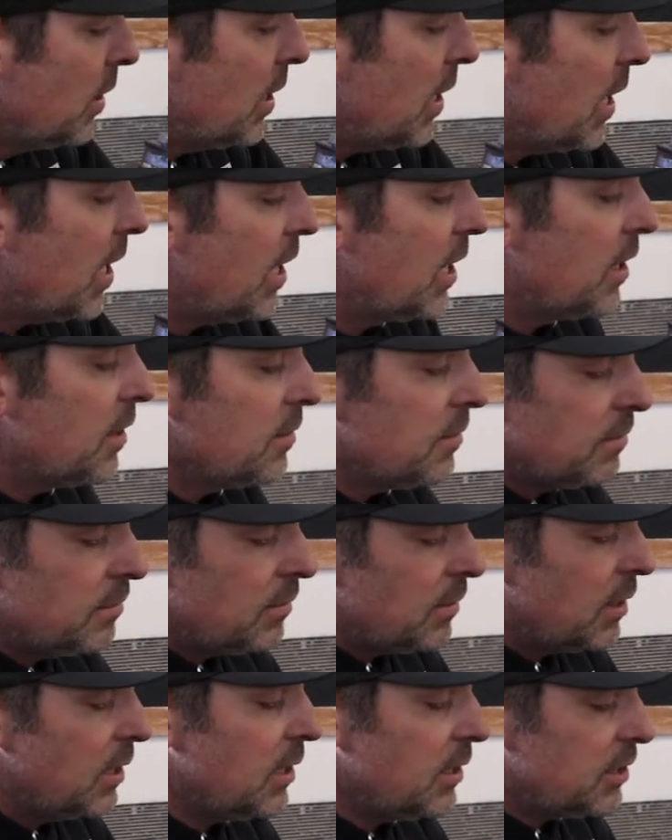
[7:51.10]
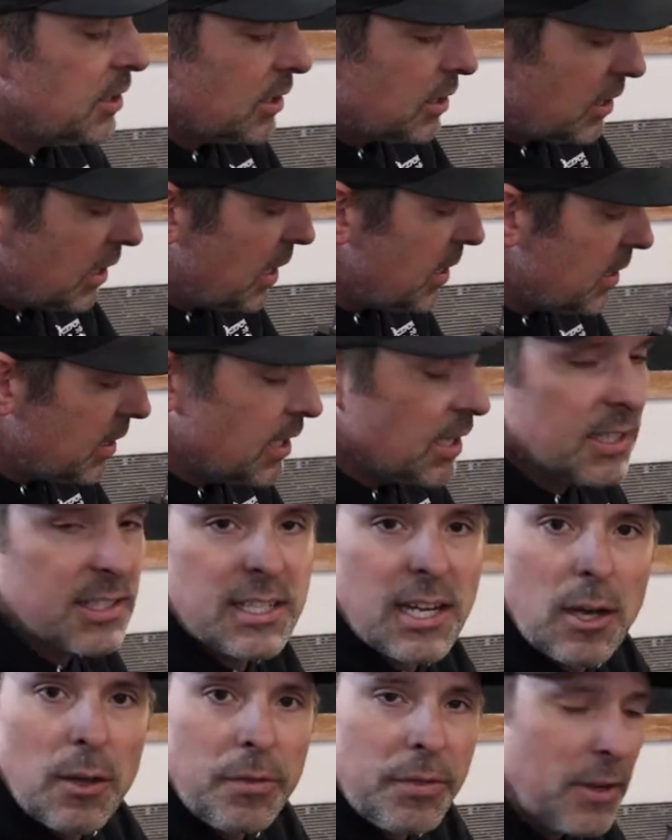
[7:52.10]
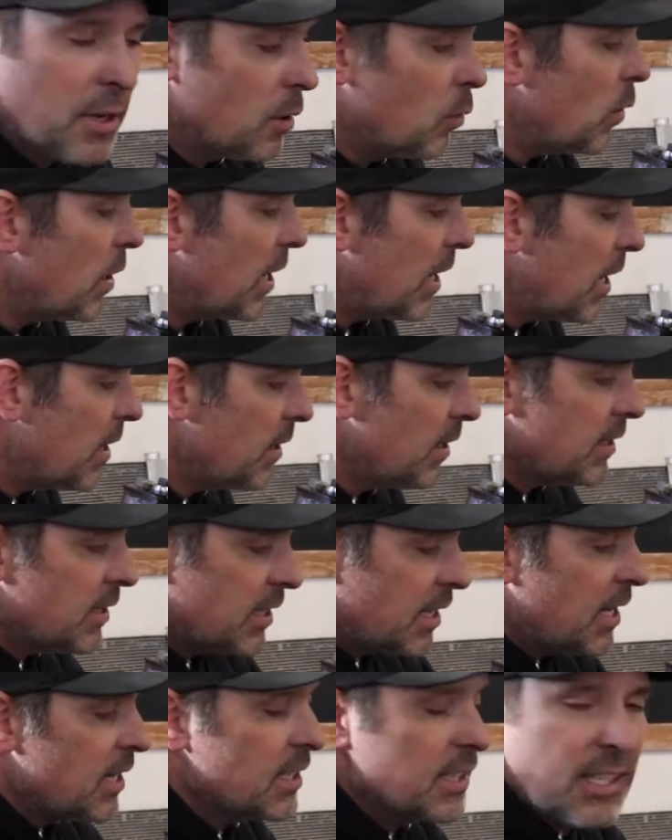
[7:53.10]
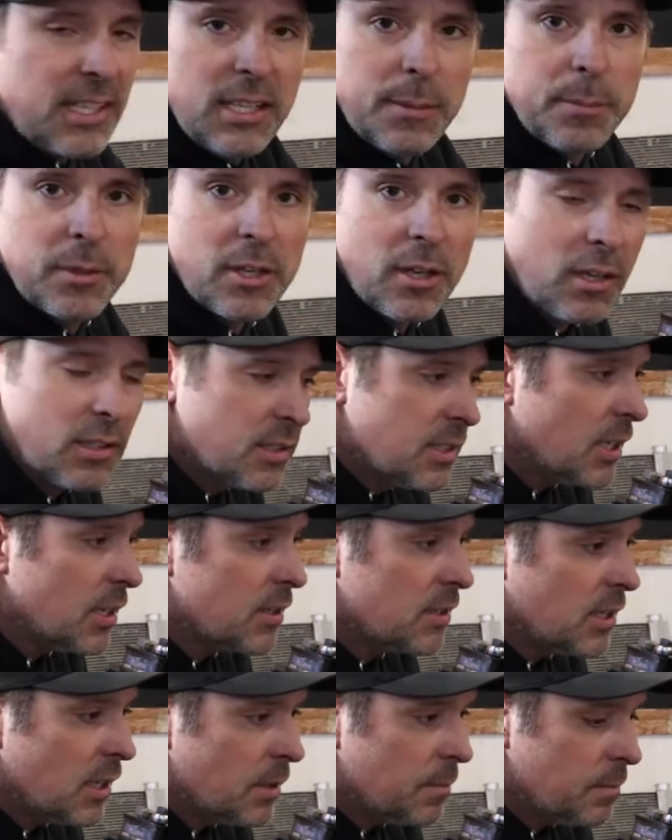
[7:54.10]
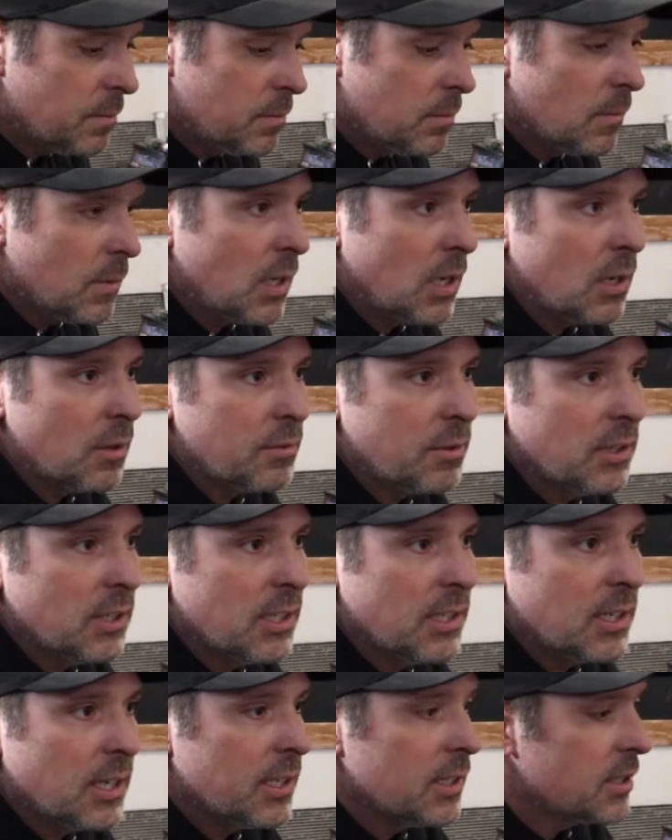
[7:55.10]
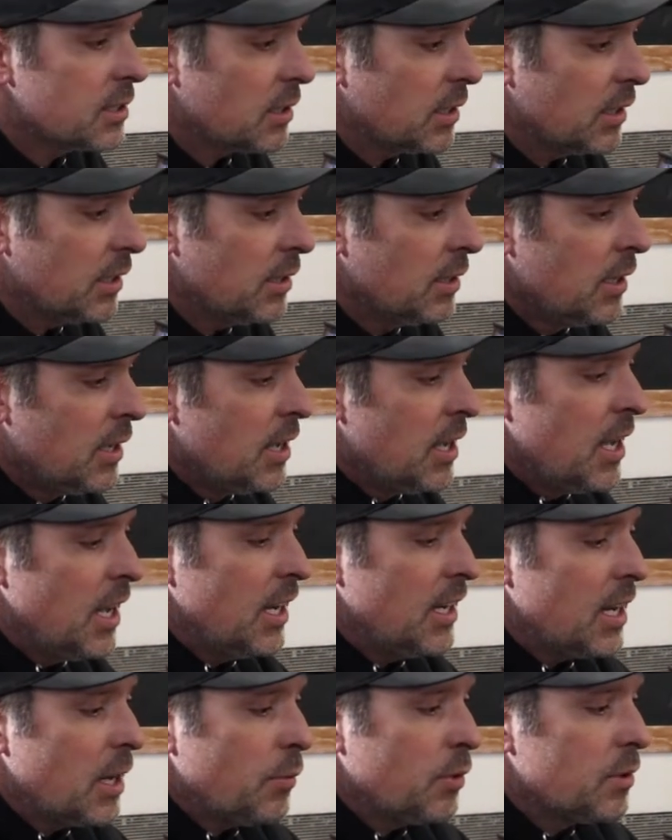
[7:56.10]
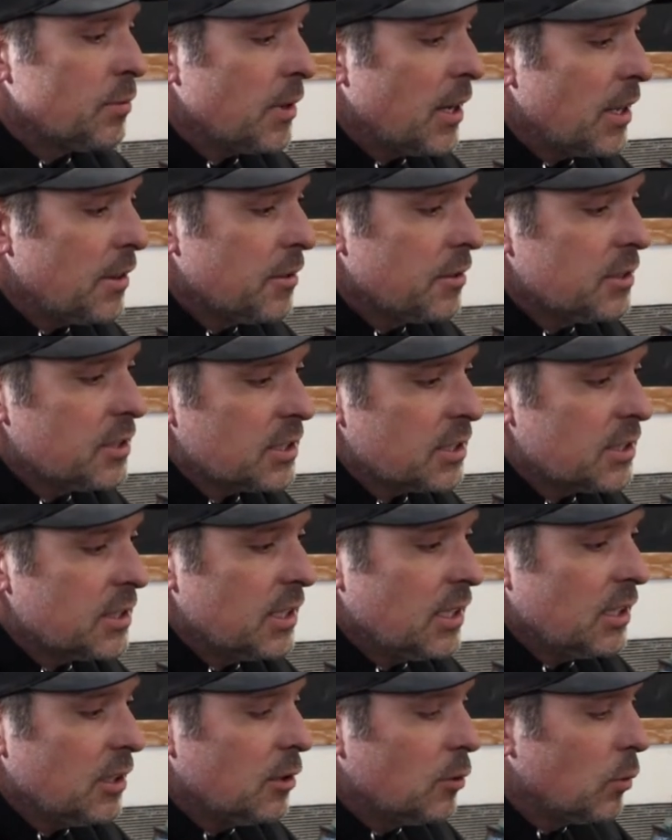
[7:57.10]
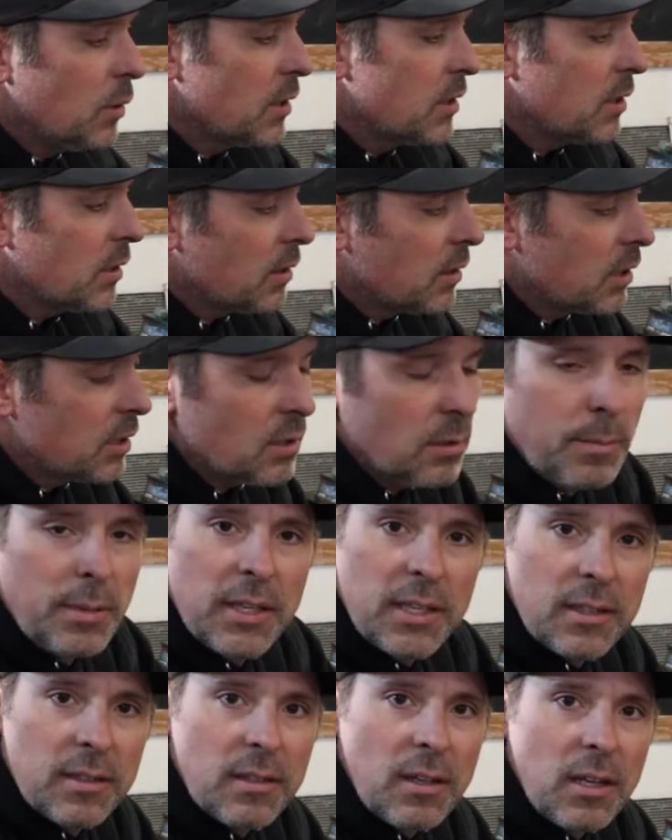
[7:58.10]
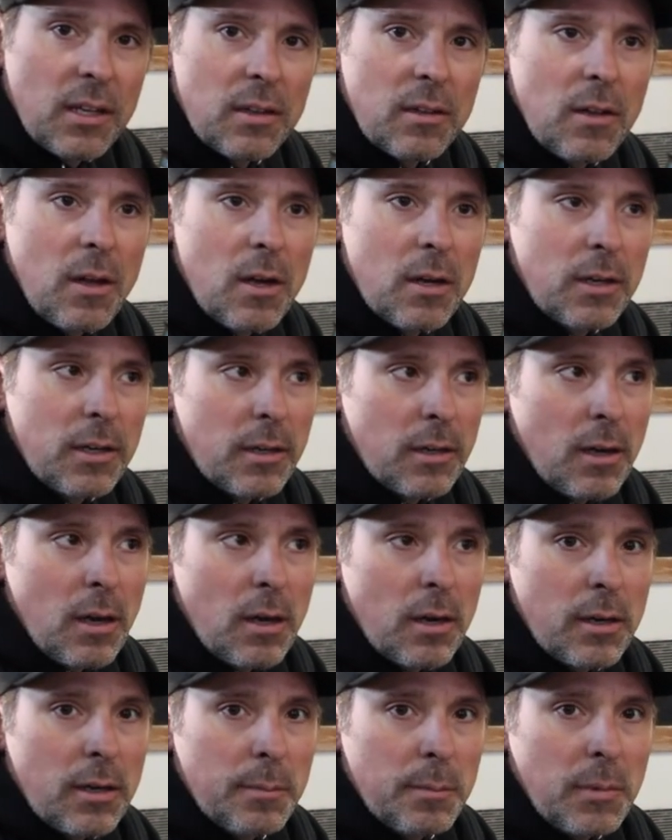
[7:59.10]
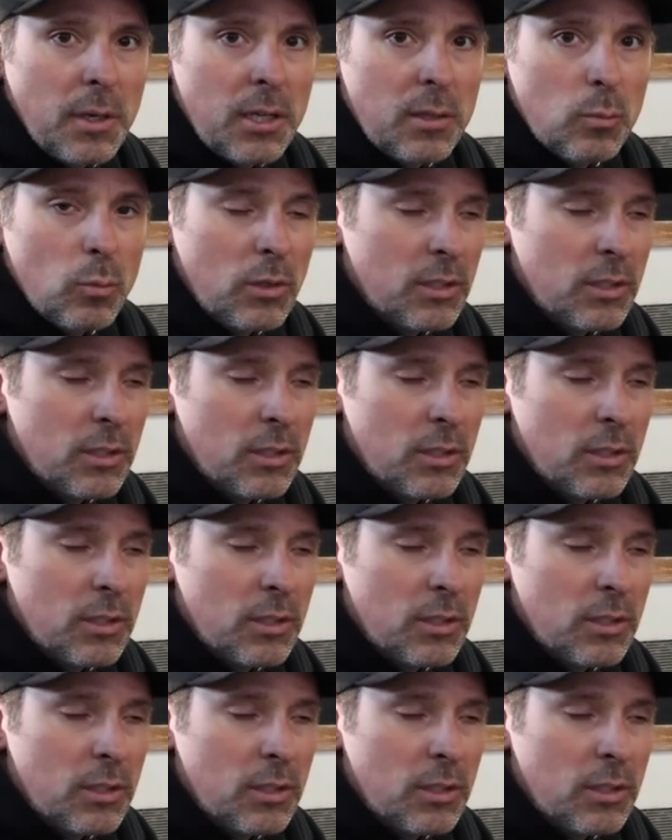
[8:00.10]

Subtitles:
and it just kind of gets out their way. I like to kind of keep it all tucked up really nicely, and I would rather just deal with a little bit longer arm on